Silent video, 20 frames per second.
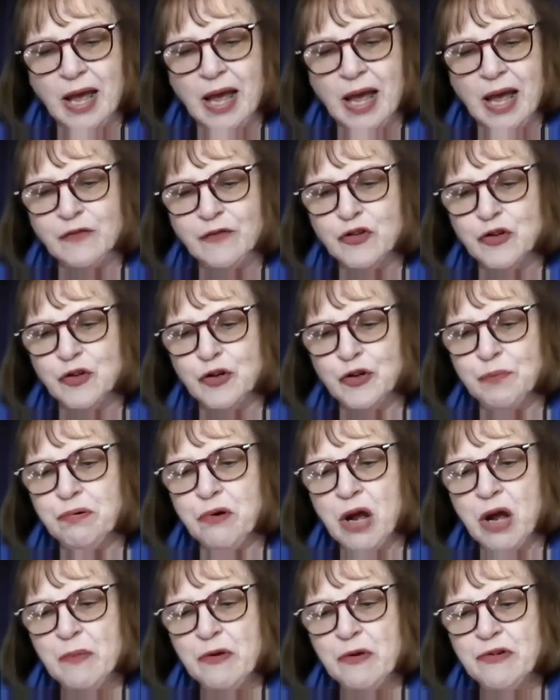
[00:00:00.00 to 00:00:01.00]
after her
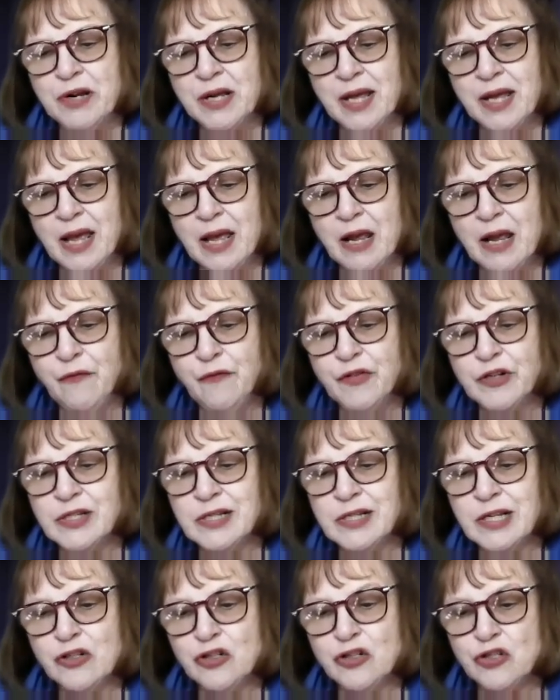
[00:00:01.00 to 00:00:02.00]
primary care
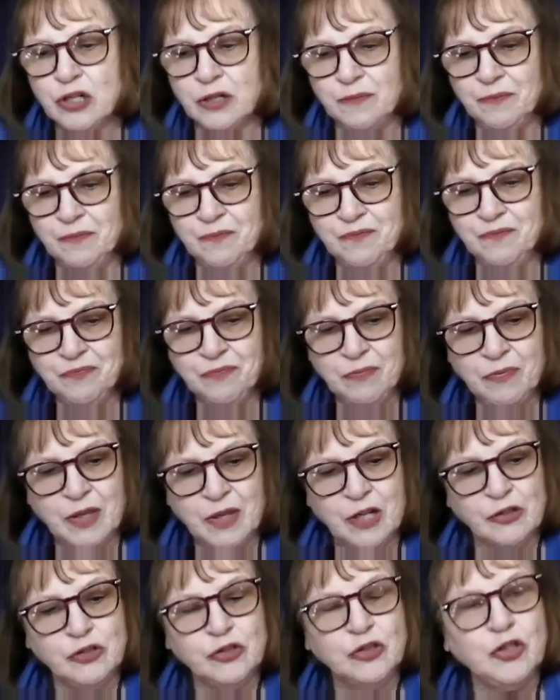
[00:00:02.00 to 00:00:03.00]
physician
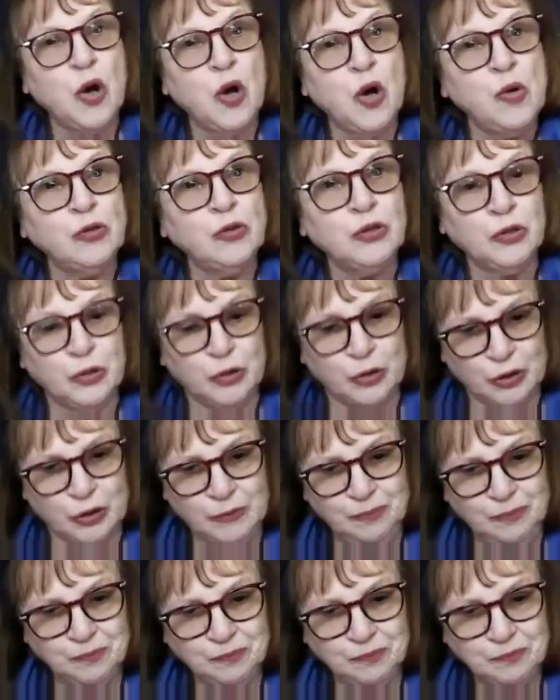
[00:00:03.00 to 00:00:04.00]
told
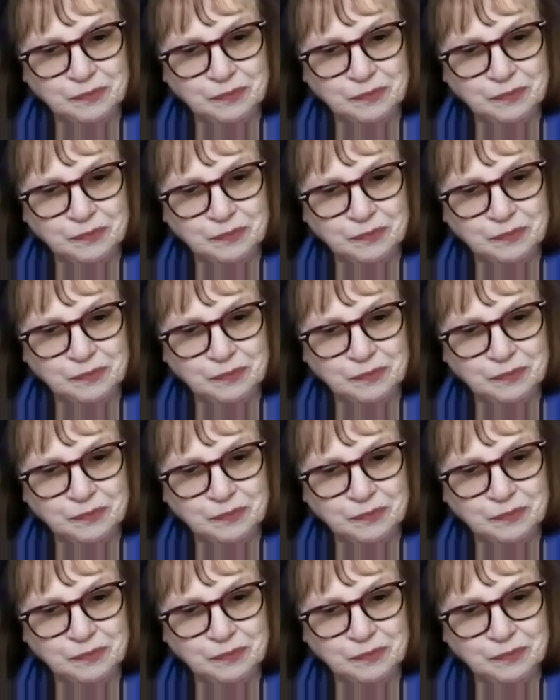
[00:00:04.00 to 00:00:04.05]
her